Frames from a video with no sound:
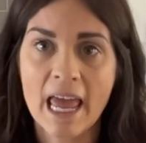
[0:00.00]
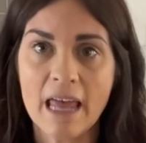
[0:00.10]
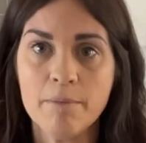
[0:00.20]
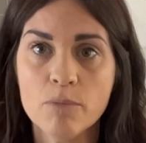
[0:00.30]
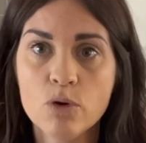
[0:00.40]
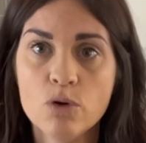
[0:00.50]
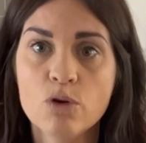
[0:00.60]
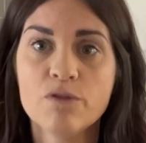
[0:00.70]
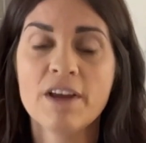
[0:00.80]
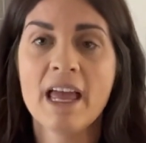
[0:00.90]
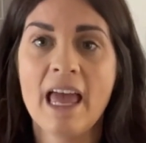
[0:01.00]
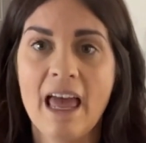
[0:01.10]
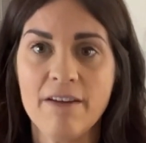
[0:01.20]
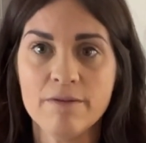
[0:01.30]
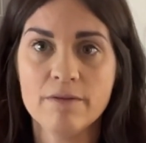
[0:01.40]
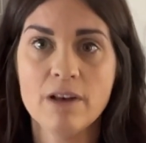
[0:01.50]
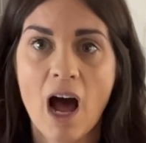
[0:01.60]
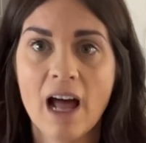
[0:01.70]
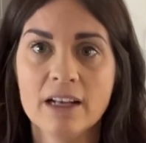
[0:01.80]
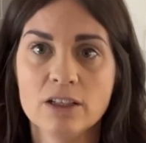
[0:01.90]
and move and
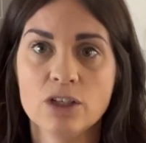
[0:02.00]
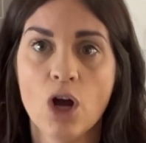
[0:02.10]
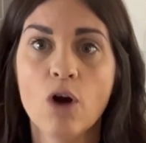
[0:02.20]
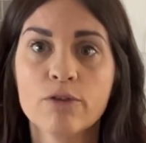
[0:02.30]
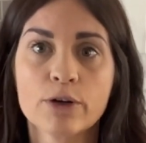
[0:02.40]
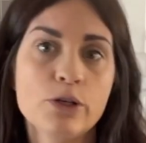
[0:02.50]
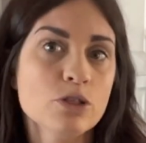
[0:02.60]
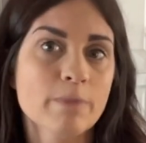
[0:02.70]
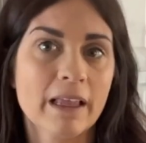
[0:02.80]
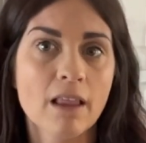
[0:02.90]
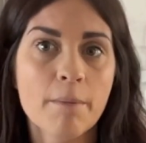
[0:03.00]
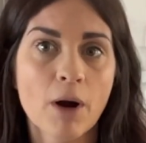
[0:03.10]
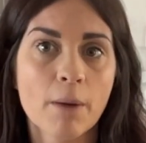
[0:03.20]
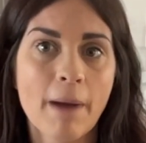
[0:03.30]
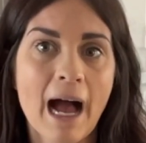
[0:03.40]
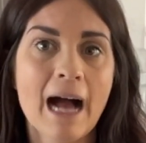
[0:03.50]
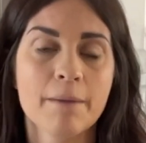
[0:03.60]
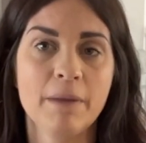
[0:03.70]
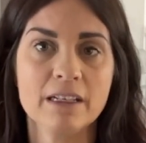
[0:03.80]
not overuse my lumbar back,